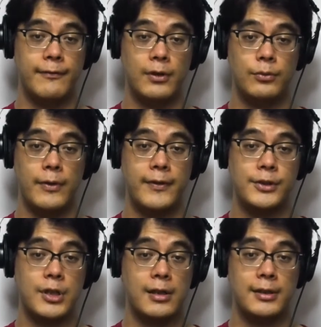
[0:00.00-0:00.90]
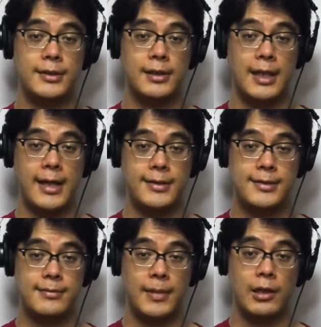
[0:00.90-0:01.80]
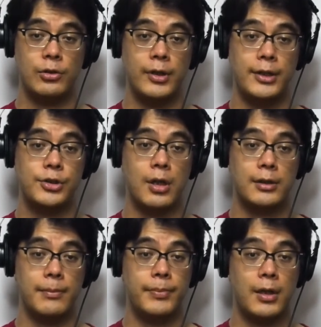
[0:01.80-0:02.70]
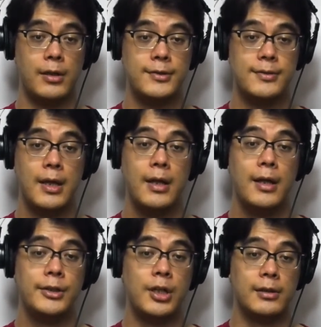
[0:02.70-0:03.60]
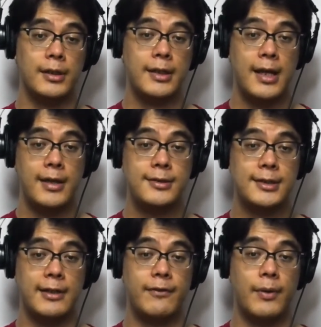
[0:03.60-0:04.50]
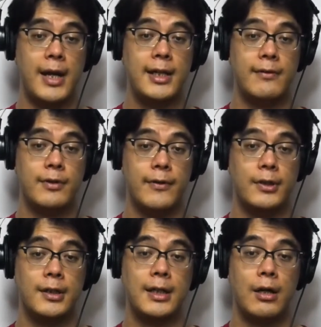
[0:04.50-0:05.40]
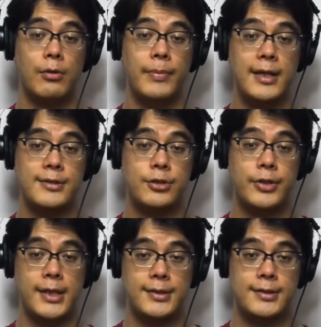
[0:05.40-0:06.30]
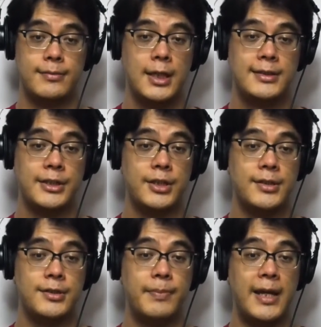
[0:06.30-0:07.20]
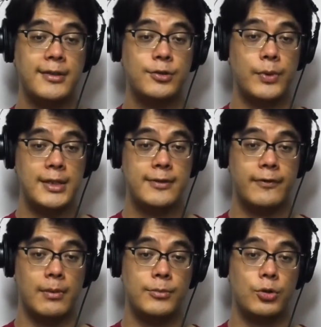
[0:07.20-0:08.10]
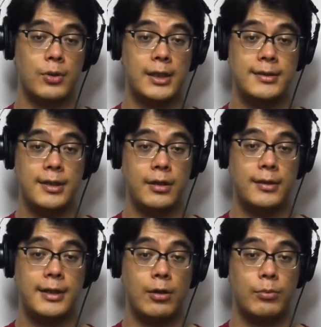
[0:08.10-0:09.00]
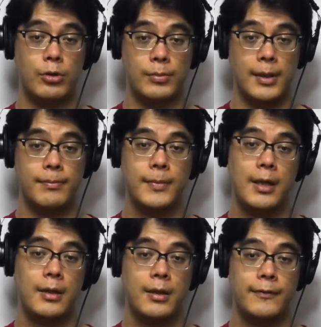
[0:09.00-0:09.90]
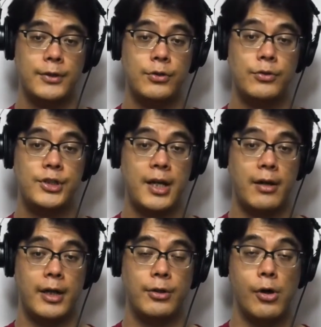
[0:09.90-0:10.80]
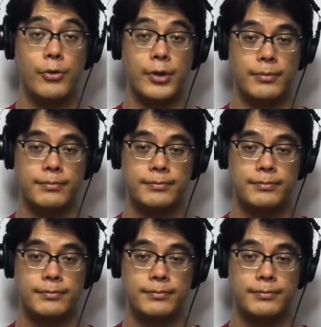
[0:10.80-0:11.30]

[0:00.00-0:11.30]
filled with chocolate delights, including chocolate bars, chocolate cakes, and a variety of other cacao-based treats, such as baked sweets from chocolatier Teobroma, the two share an owner,